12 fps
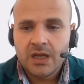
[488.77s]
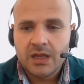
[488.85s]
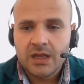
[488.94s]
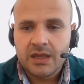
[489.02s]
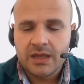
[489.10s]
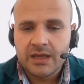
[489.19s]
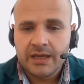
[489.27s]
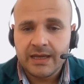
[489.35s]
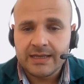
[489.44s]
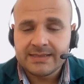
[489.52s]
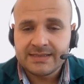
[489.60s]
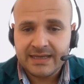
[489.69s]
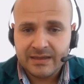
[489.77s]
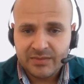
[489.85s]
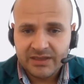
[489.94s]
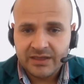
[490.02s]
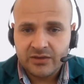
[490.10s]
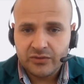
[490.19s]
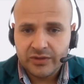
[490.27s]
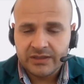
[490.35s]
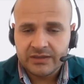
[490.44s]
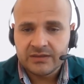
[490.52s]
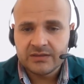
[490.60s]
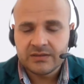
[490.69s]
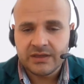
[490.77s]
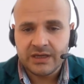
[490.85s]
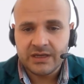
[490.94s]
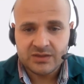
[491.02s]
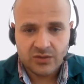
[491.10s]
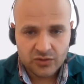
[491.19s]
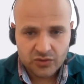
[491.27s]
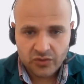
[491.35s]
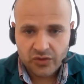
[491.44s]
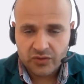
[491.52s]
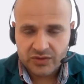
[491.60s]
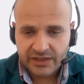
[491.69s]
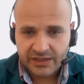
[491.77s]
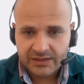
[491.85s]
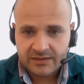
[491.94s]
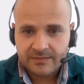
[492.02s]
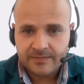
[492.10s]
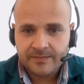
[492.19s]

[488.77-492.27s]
The assembly unit is also using it